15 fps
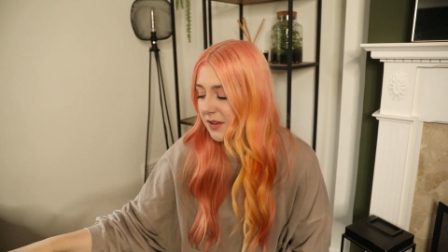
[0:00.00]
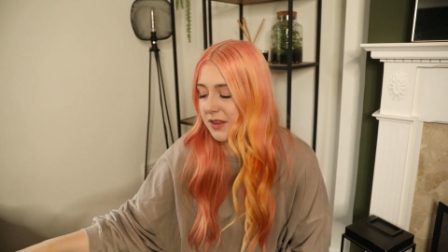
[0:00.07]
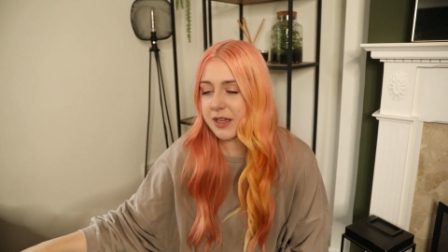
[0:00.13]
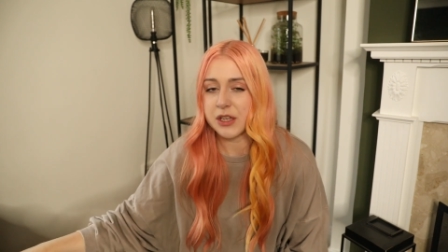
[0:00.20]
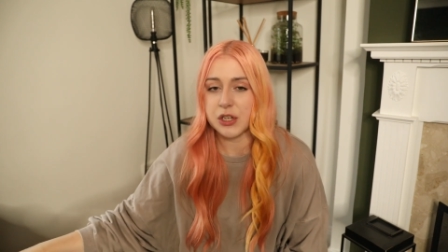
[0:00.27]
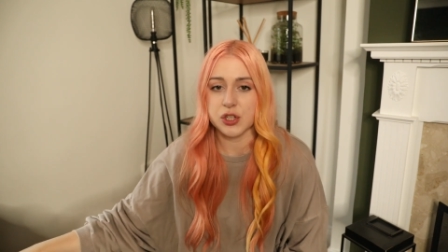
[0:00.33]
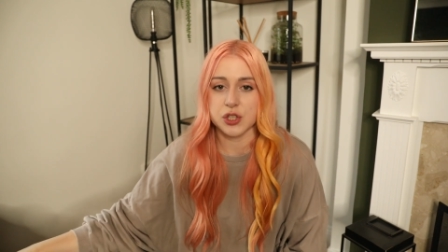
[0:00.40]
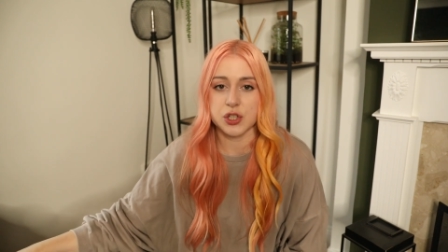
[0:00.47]
I
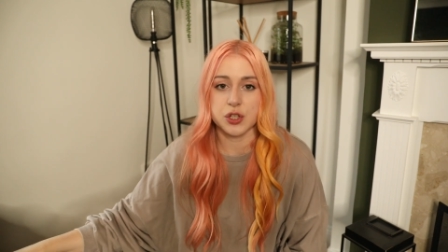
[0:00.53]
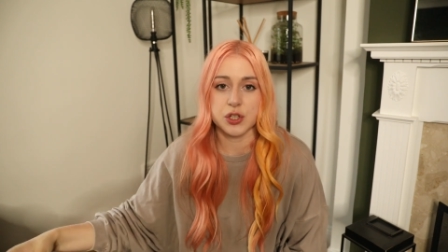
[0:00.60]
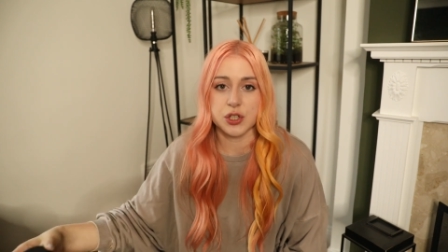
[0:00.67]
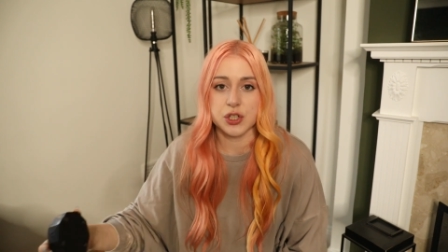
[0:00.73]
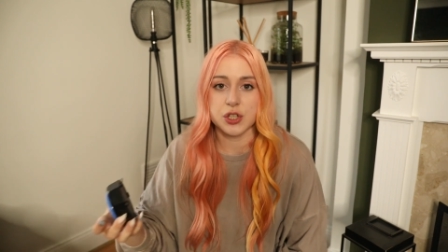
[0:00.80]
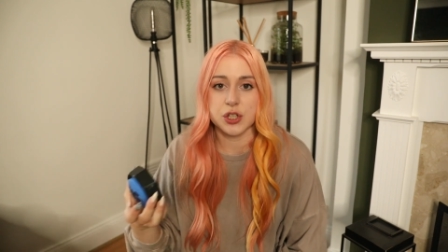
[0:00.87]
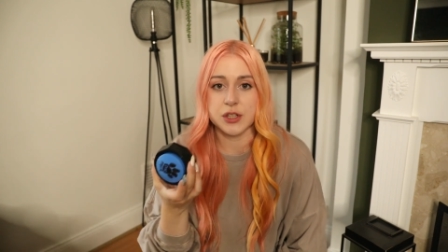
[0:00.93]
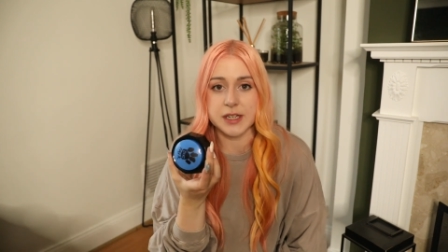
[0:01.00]
think he just
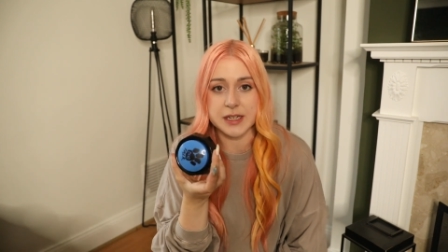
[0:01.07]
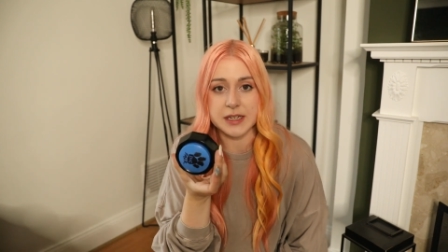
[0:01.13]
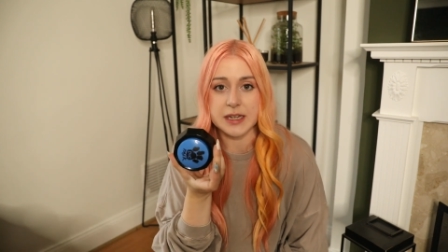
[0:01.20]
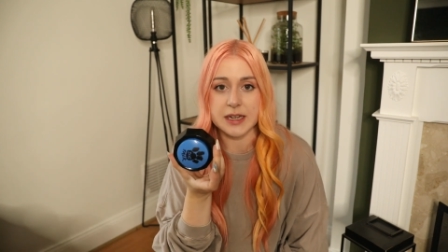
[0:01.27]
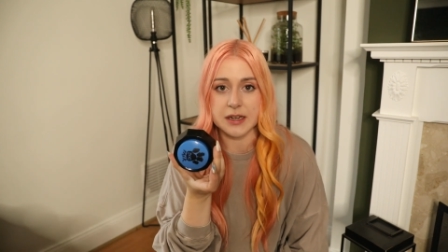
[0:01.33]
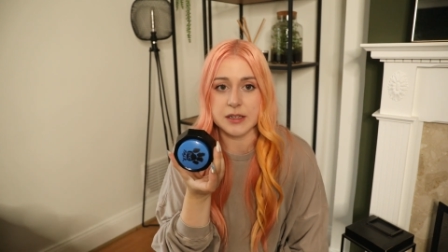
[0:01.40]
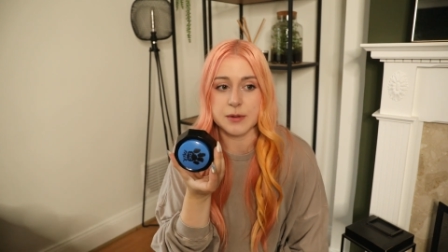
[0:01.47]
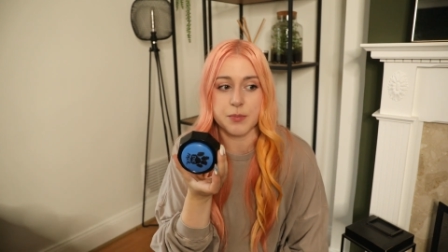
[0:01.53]
understood that he
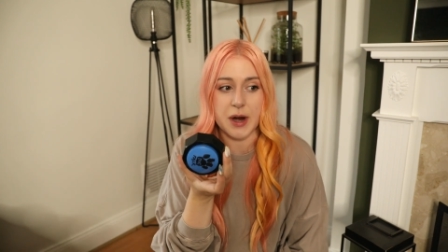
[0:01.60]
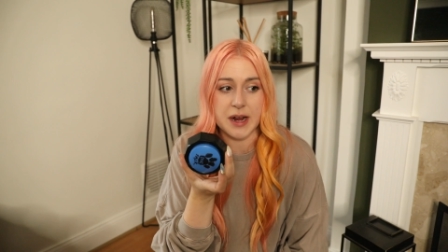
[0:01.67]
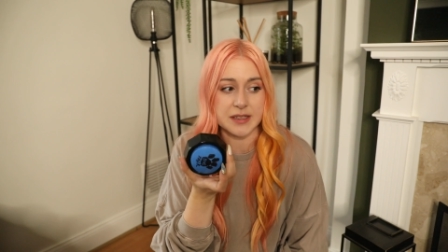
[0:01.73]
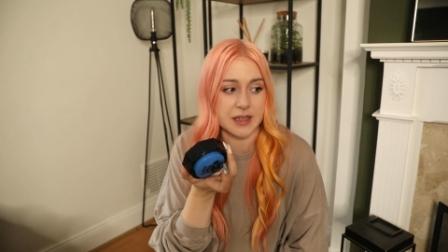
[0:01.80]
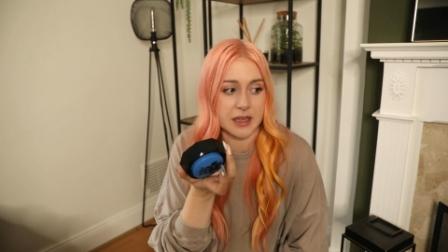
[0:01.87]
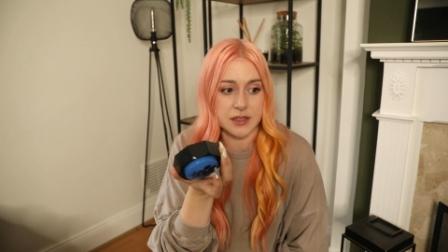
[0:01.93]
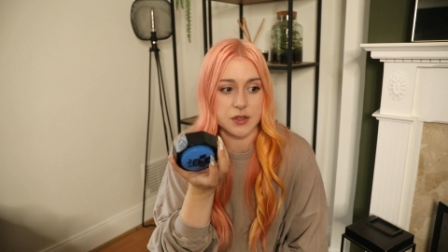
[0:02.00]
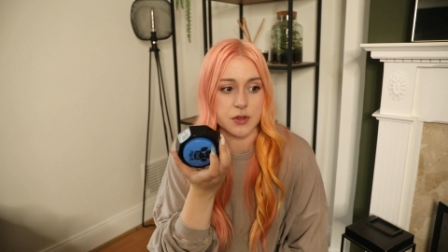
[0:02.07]
needed to press
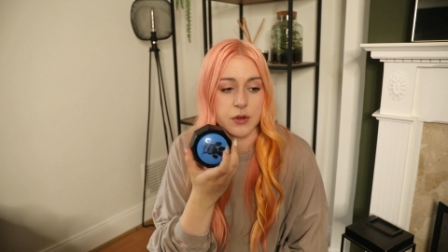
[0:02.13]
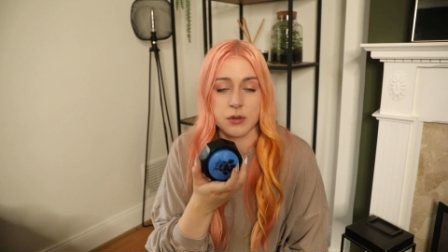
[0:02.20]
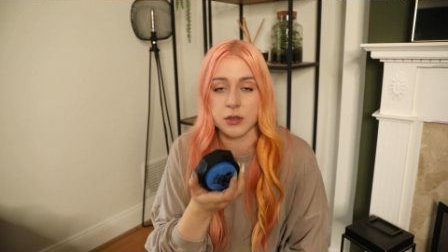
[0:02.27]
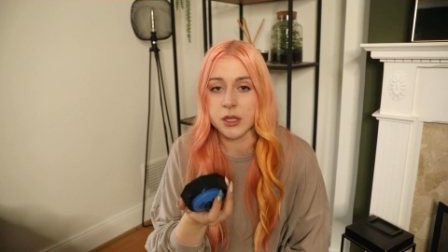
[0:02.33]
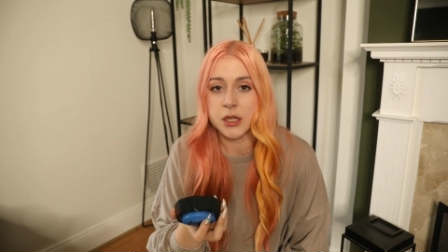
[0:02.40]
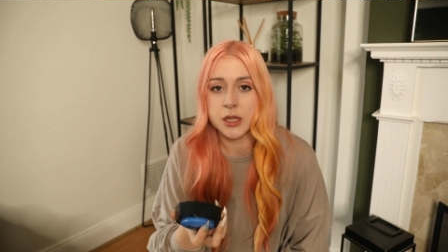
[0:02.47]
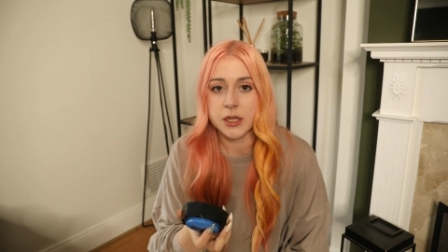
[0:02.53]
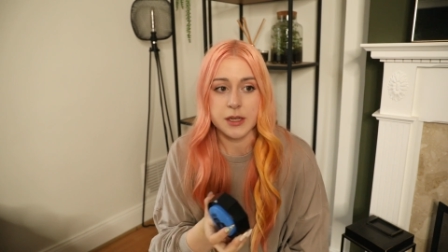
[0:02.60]
that, so
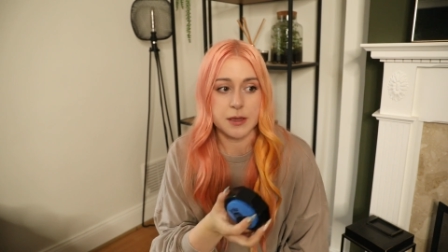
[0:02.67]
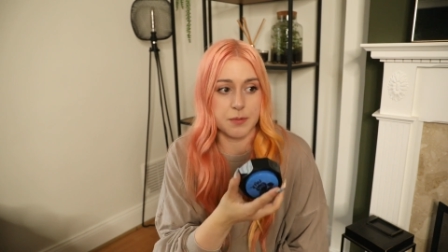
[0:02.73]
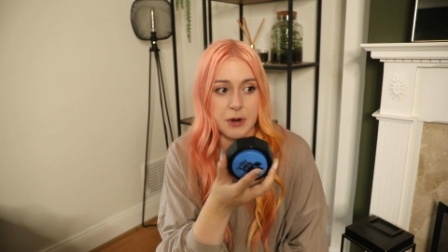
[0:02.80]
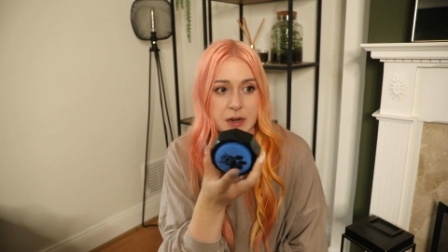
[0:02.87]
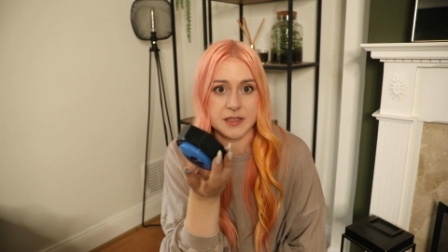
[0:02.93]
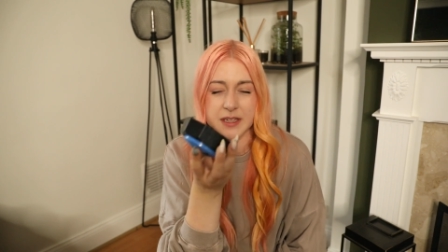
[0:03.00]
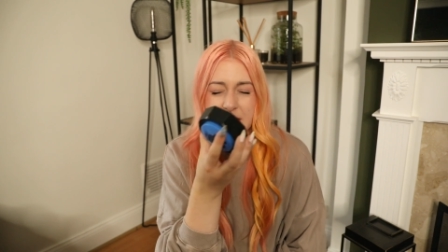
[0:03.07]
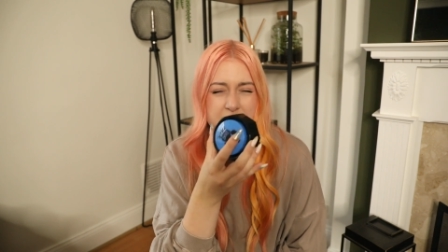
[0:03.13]
he
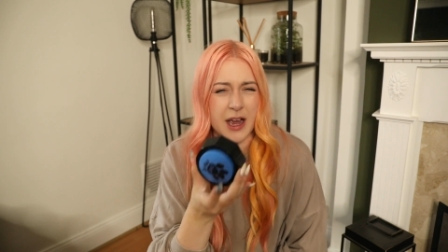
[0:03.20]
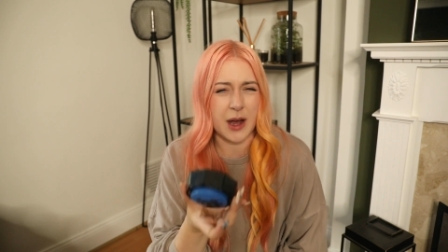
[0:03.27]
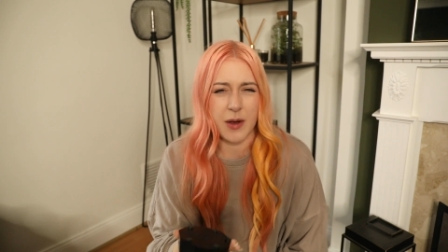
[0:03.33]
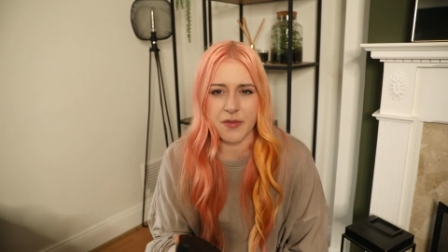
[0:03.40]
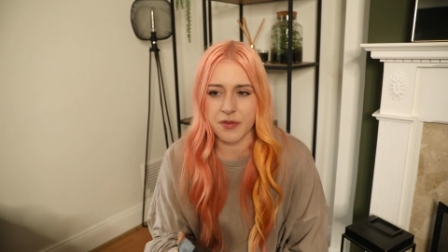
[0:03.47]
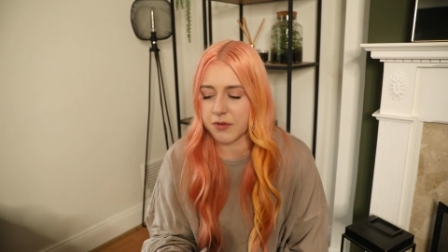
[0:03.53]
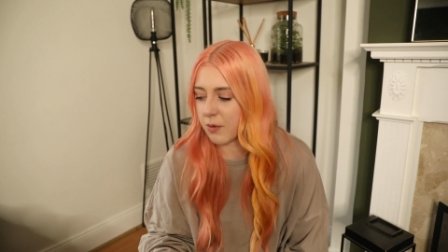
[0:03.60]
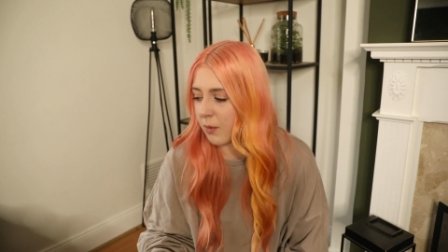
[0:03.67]
pressed it
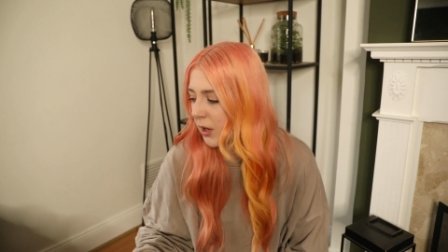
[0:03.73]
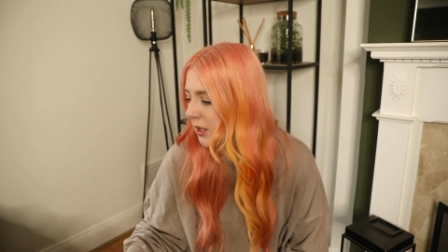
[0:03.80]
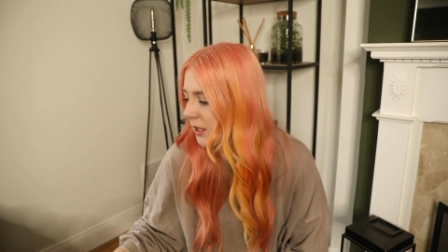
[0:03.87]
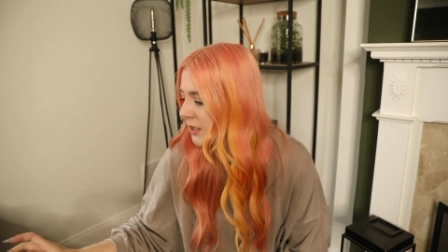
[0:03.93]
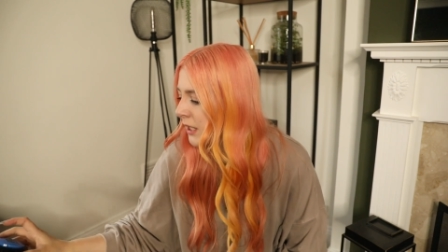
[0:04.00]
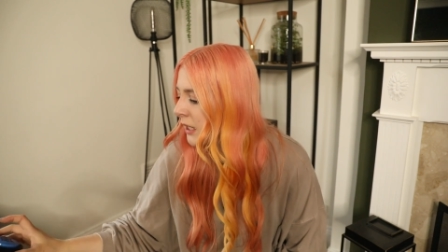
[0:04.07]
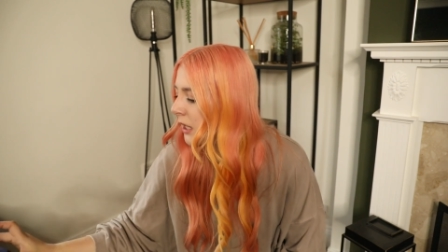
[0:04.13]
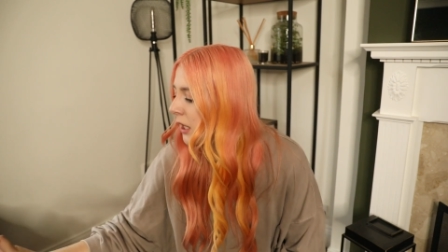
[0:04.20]
however we
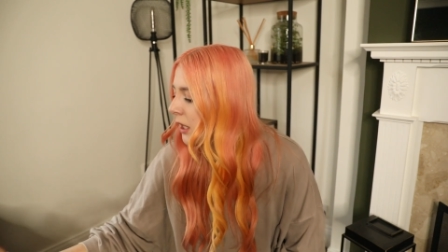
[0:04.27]
wanted.